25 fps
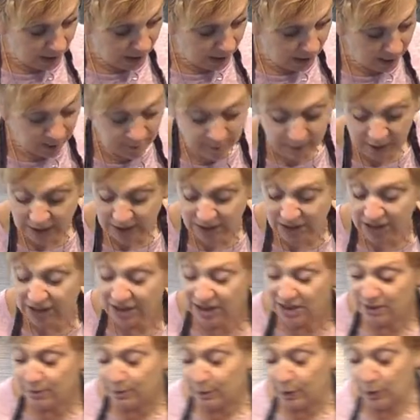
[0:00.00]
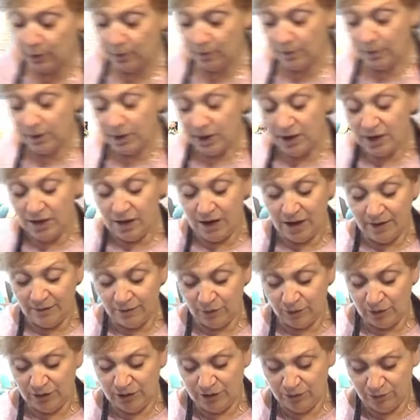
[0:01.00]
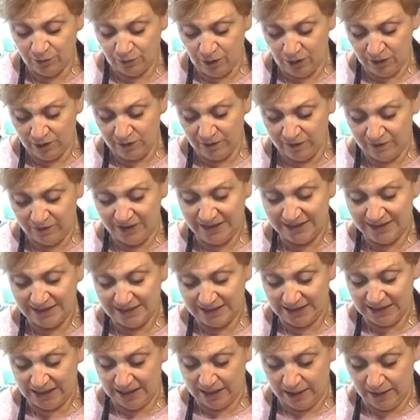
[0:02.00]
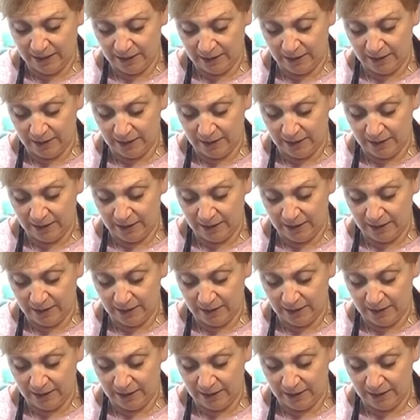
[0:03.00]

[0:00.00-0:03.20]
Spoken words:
a teaspoon. I've got these rather fancy